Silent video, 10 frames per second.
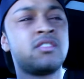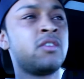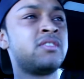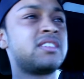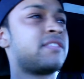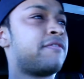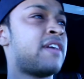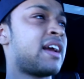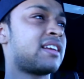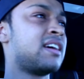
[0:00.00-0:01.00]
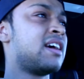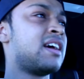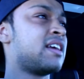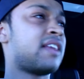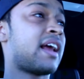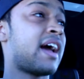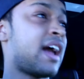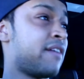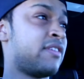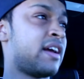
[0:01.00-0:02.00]
So just the fact that I
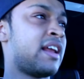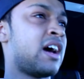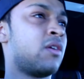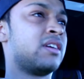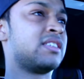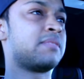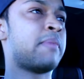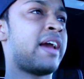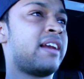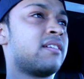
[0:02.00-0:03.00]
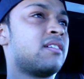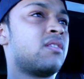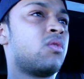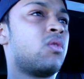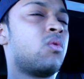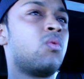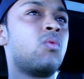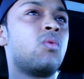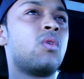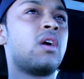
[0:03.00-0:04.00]
have that now has just made
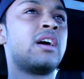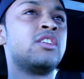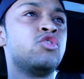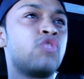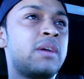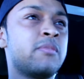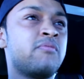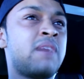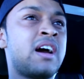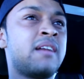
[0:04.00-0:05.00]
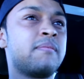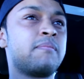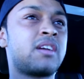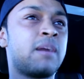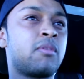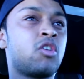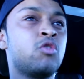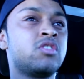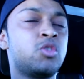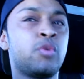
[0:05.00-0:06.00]
a dream of mine come
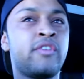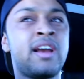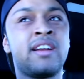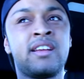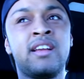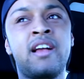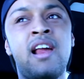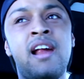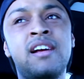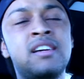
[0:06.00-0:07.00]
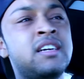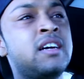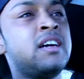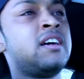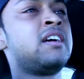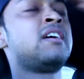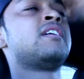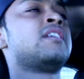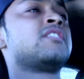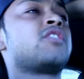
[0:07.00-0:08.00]
closer to a reality.
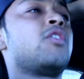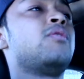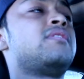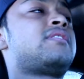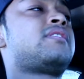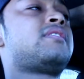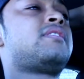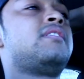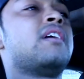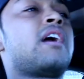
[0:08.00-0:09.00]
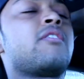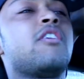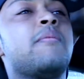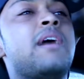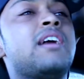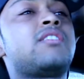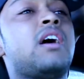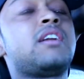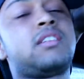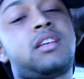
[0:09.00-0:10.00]
So I don't know, man,
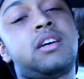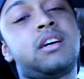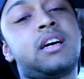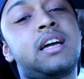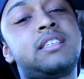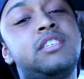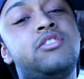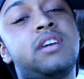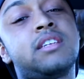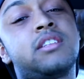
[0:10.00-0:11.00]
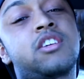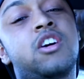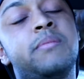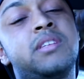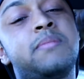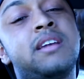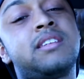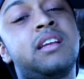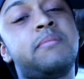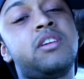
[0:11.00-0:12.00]
I just need you guys in the comments, man,
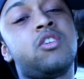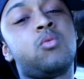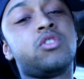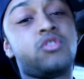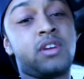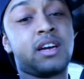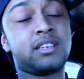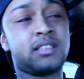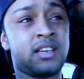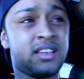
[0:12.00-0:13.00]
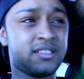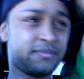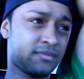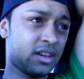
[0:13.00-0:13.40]
to let me know what you guys think.